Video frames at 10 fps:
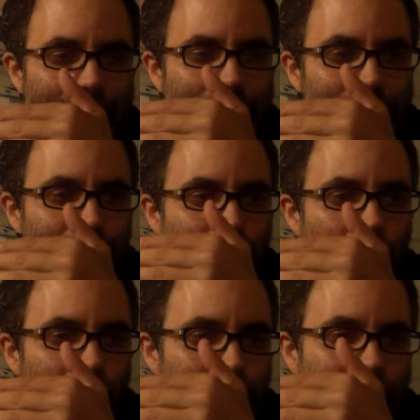that's
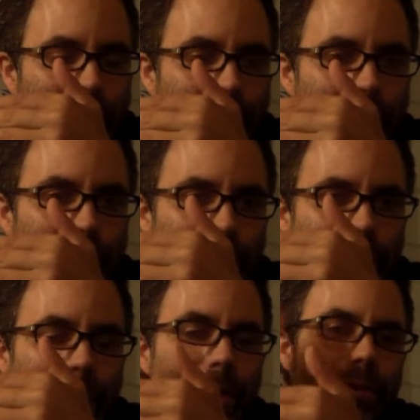important because there's
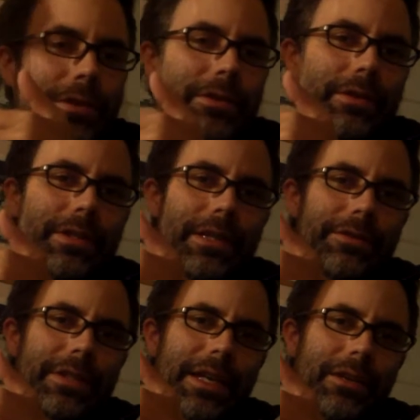another set
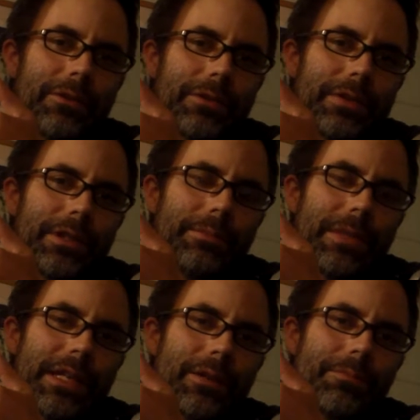of scales
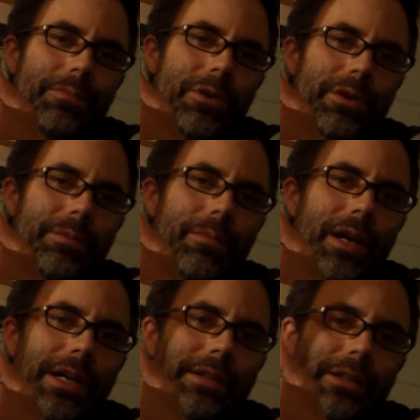that make up part of the
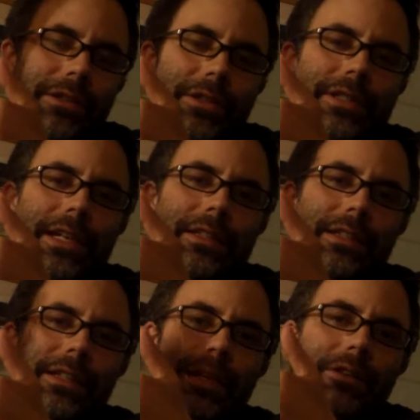mind that are
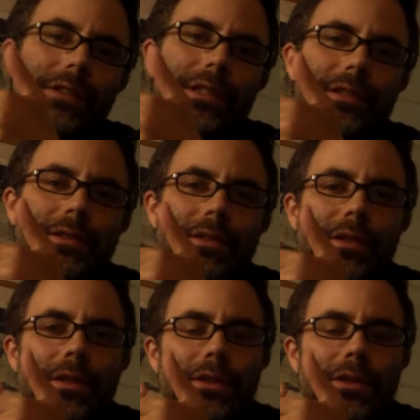exactly analogous